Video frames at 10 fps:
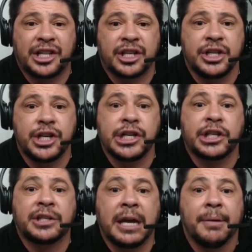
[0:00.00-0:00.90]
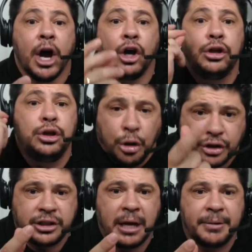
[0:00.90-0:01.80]
I say in Jesus' name,
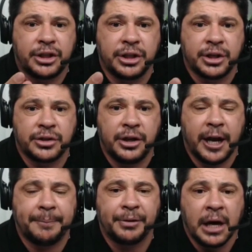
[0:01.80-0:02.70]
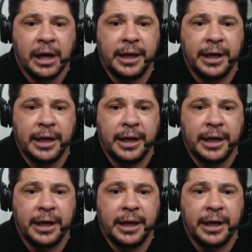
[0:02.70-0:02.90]
loose them in Jesus' name.